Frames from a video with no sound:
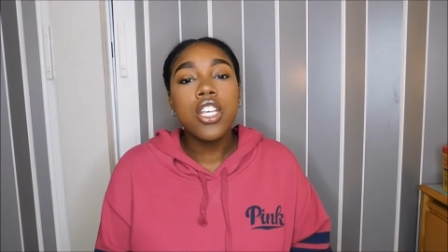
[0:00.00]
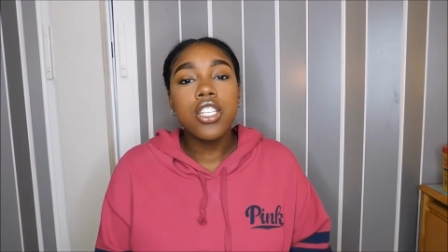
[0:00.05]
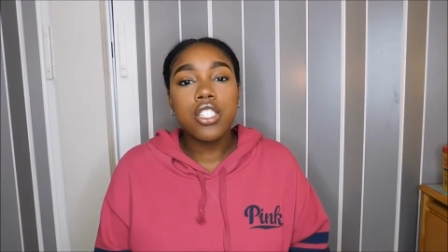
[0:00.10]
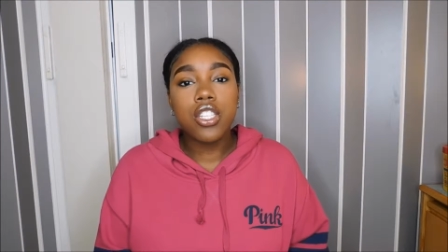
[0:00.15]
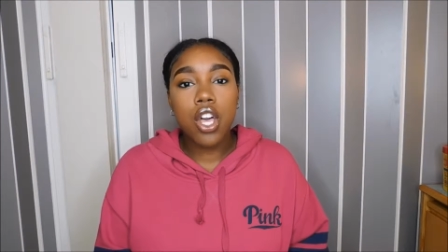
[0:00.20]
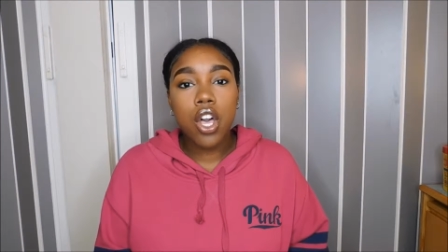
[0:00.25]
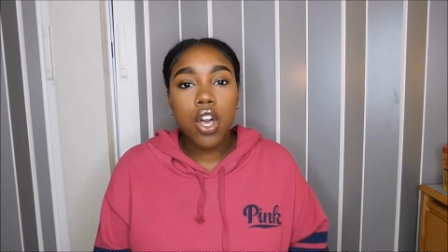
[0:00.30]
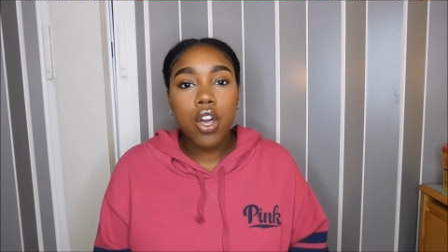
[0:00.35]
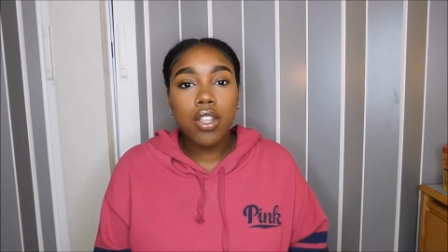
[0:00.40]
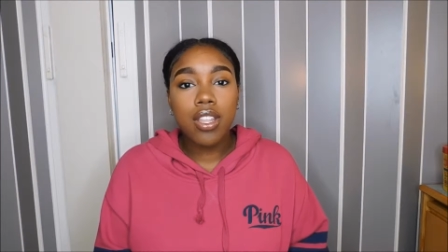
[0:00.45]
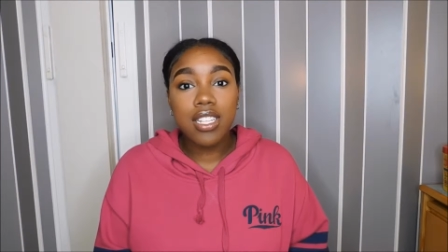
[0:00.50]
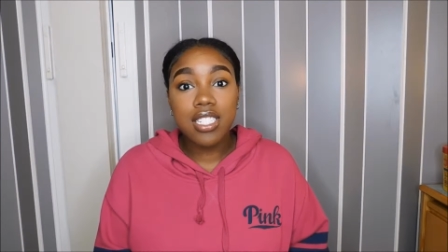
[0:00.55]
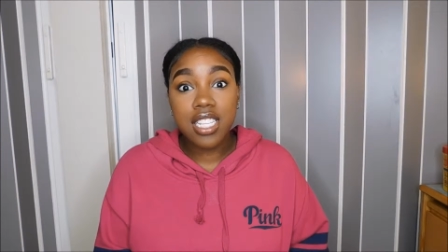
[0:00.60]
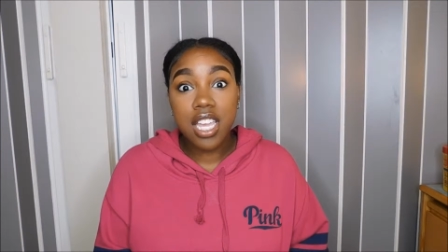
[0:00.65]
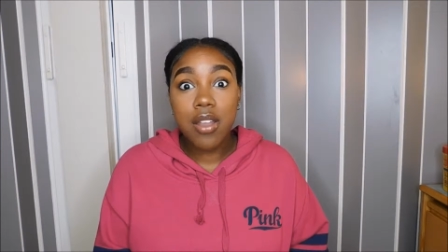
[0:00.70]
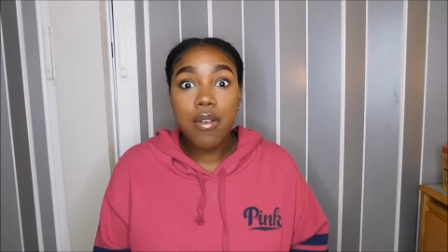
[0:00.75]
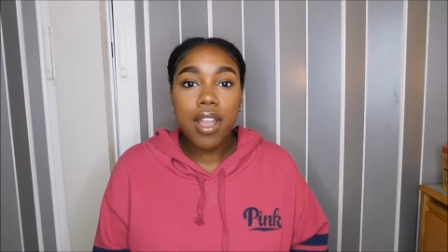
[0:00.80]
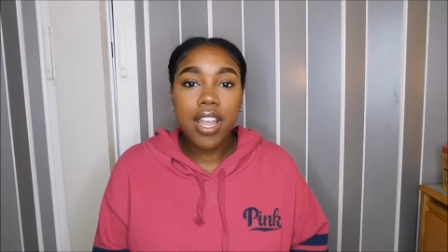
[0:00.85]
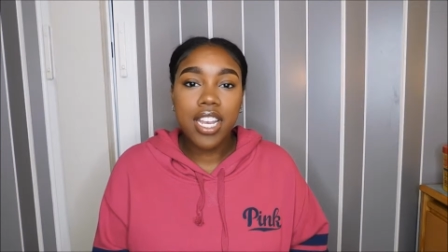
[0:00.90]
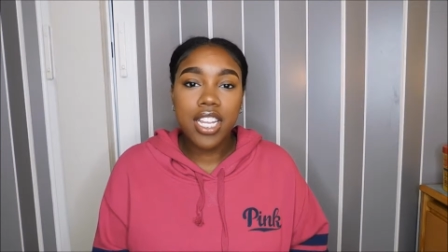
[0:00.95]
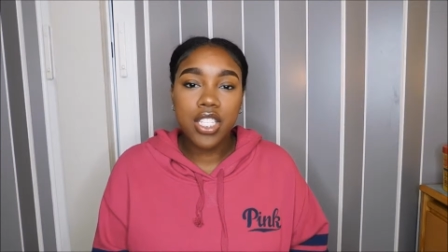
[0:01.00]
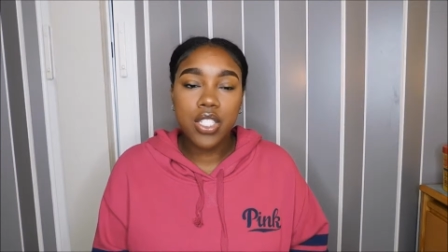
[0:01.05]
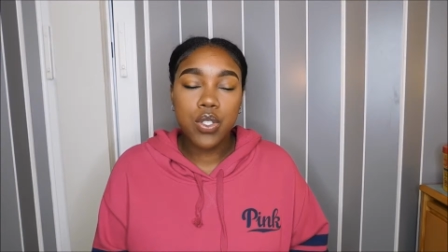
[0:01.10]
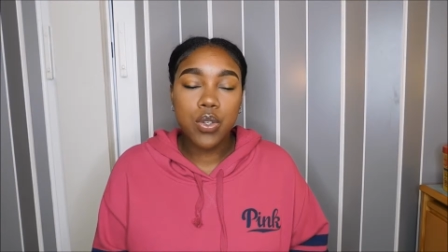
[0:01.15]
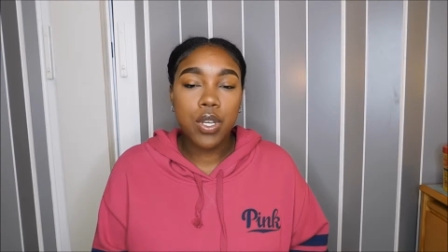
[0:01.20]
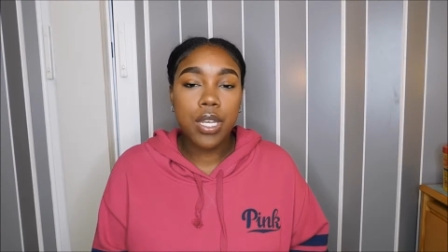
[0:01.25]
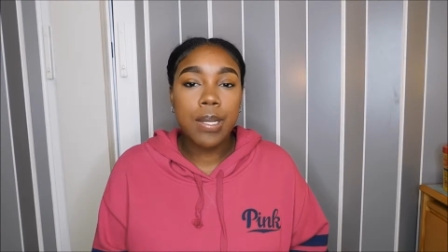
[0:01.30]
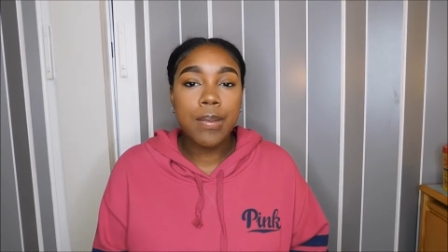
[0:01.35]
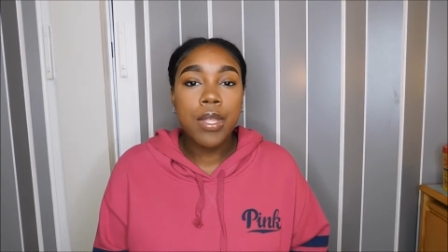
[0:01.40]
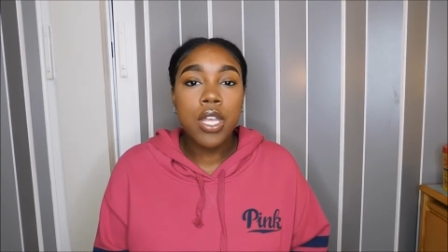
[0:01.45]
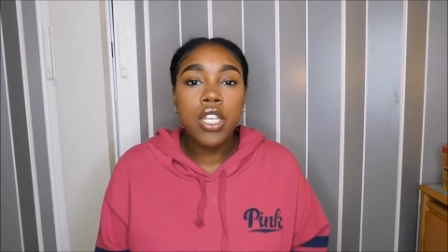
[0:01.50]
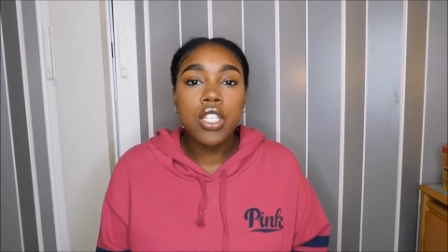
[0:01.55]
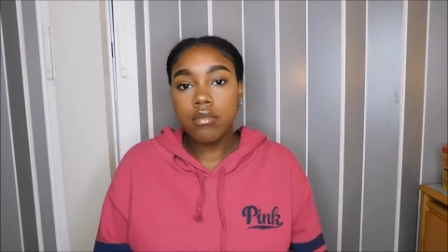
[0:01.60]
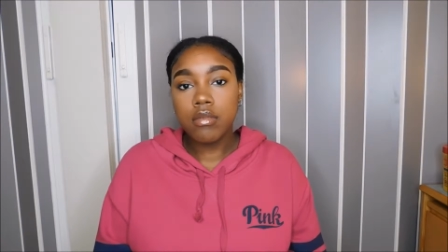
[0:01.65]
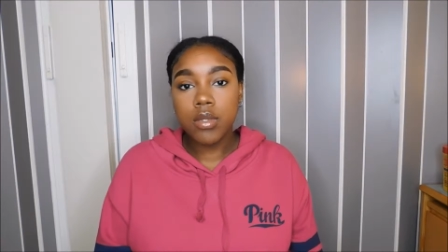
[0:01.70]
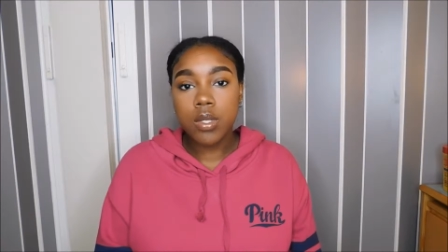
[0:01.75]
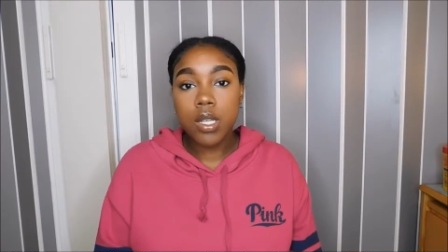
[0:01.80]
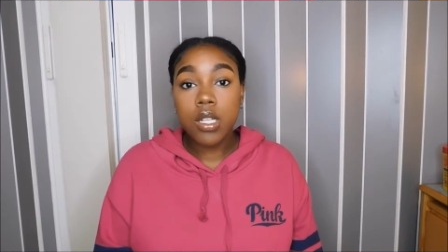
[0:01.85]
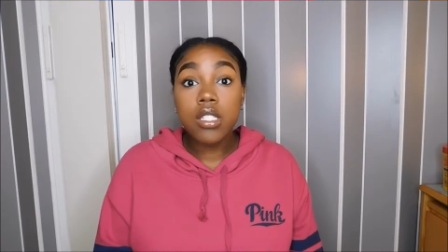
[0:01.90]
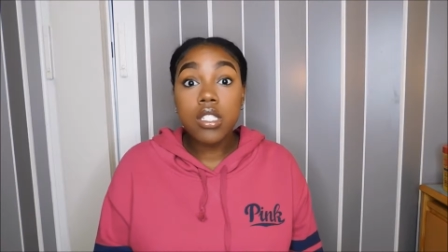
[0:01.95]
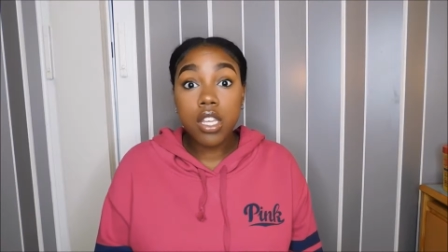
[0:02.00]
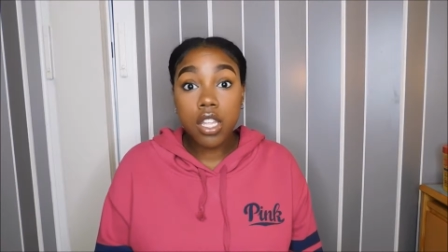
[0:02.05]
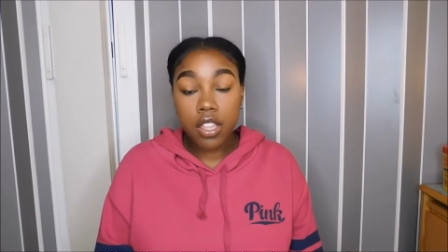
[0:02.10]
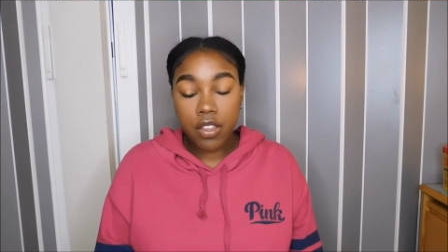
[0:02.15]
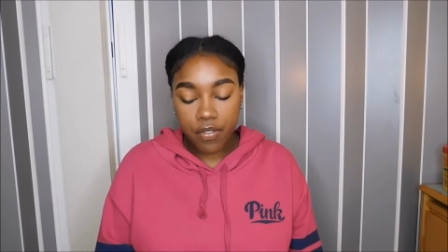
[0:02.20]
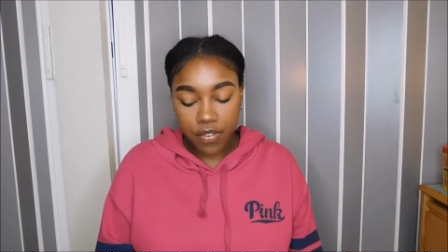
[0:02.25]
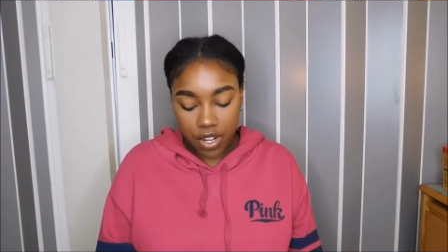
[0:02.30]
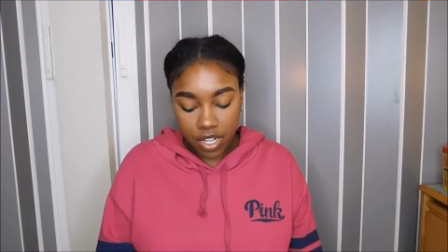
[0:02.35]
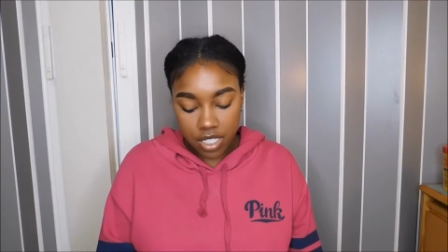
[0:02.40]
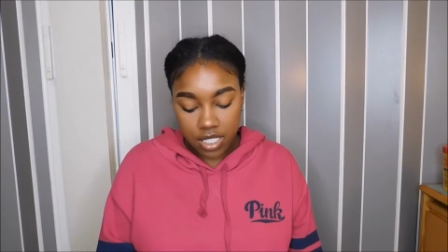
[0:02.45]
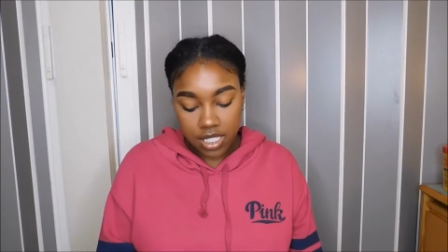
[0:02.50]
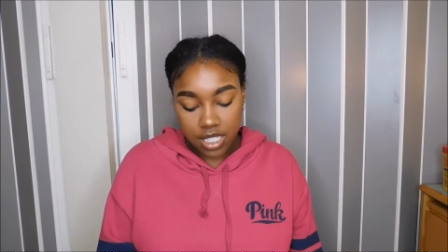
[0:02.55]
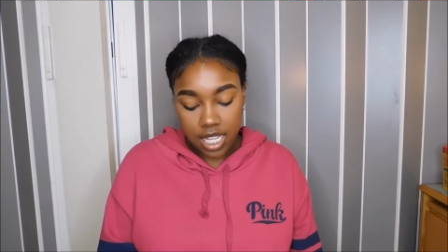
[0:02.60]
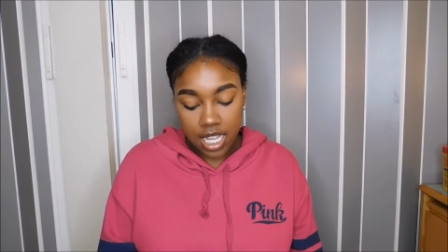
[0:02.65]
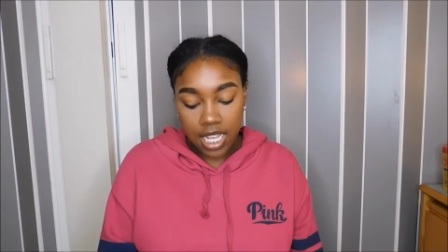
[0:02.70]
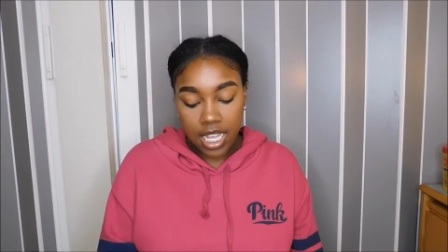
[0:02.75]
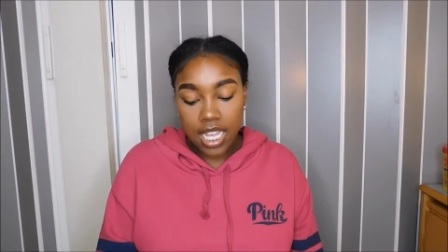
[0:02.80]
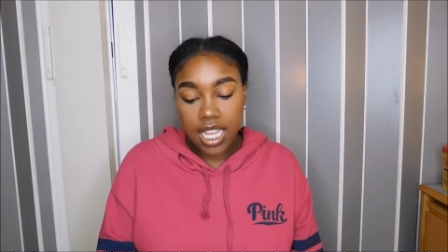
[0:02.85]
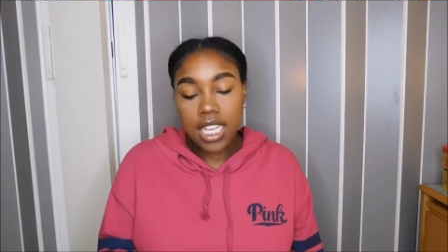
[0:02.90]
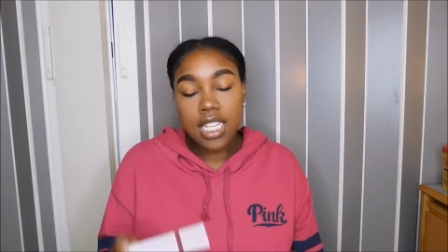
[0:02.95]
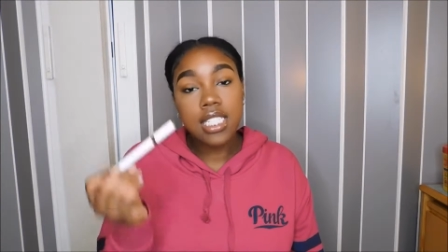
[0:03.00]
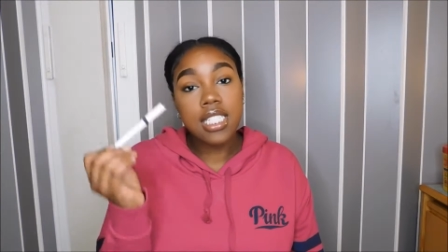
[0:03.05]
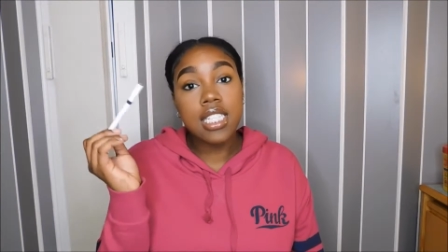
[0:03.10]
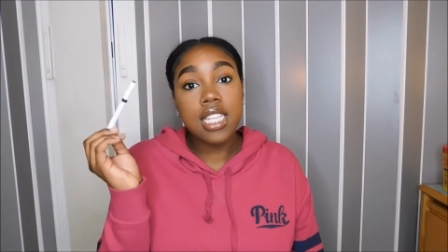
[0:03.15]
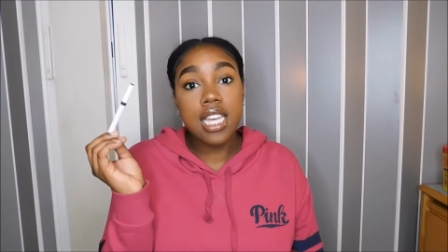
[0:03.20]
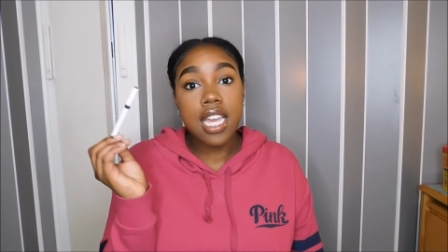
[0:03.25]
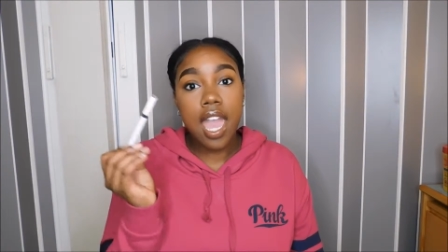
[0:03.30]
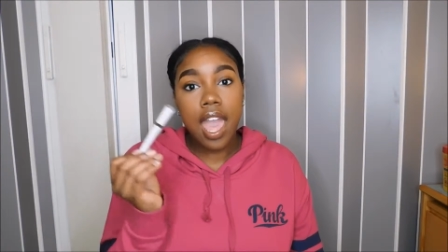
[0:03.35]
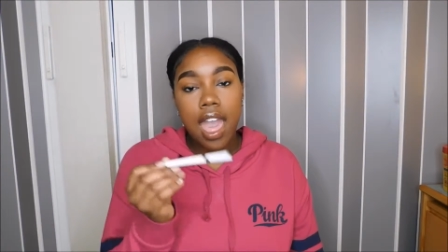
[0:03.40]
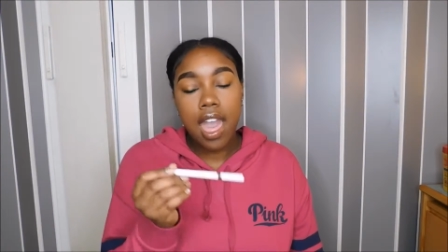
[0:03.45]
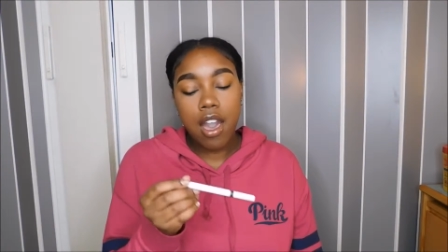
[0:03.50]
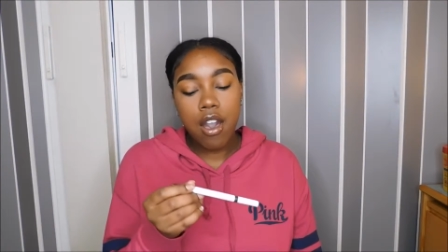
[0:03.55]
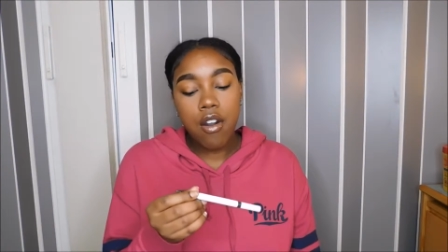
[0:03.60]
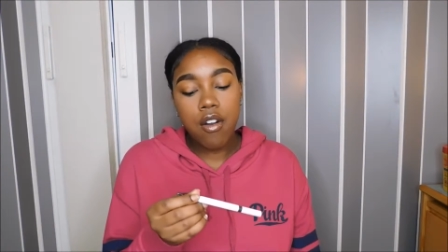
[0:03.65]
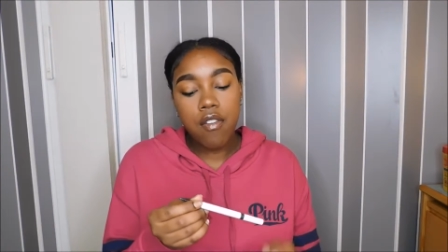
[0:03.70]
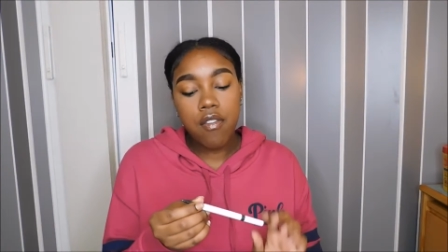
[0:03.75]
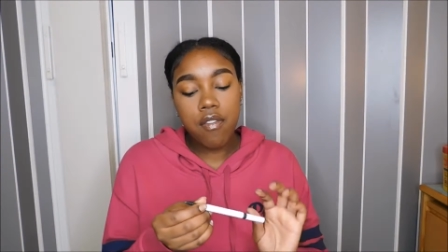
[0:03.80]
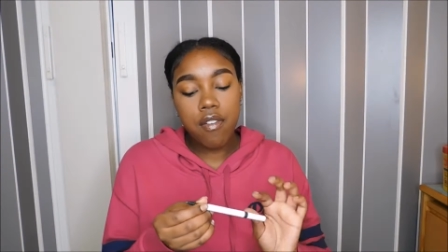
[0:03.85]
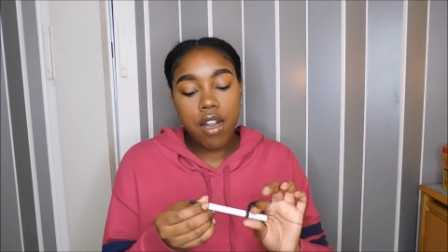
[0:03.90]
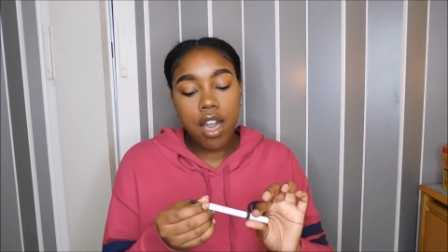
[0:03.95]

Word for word: So let's get right into it. So the first thing is the e.l.f.